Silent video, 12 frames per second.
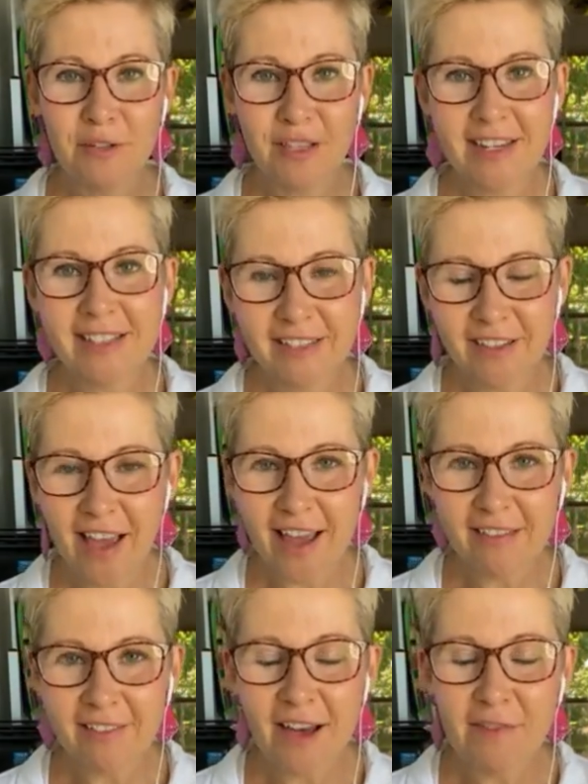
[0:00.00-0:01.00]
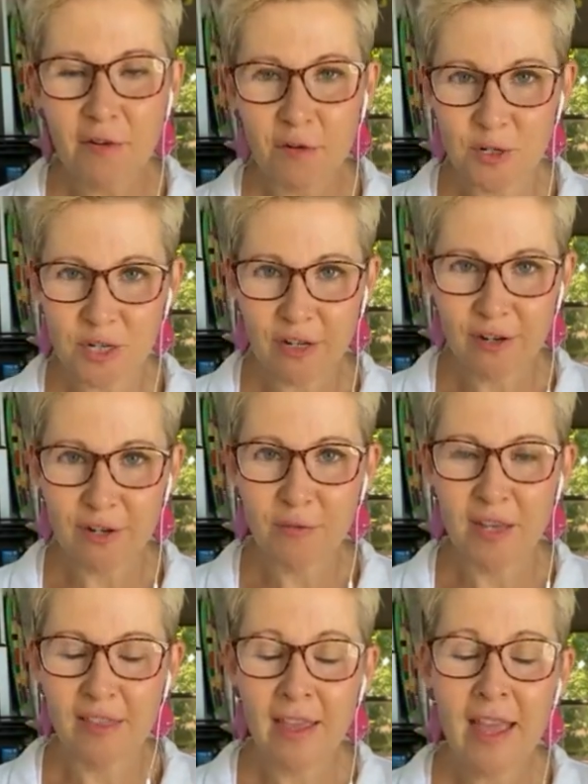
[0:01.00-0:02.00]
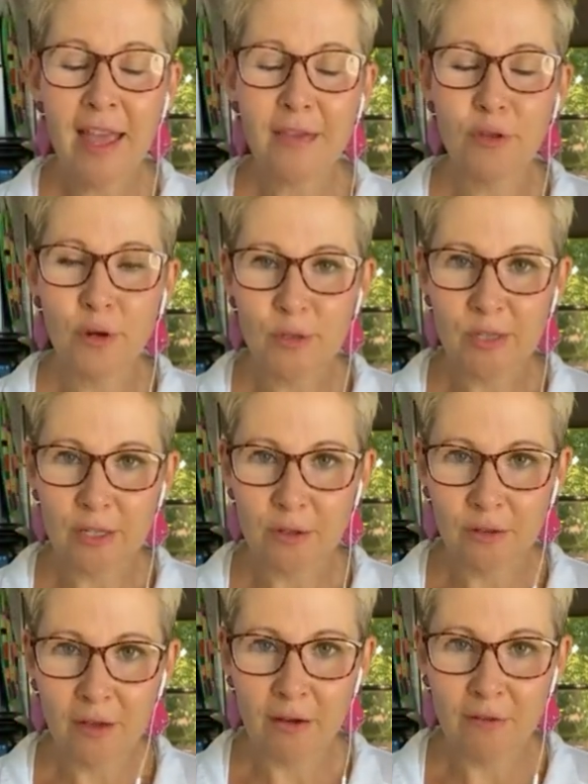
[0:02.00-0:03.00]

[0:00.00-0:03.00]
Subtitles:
please like, love, or share it with those that you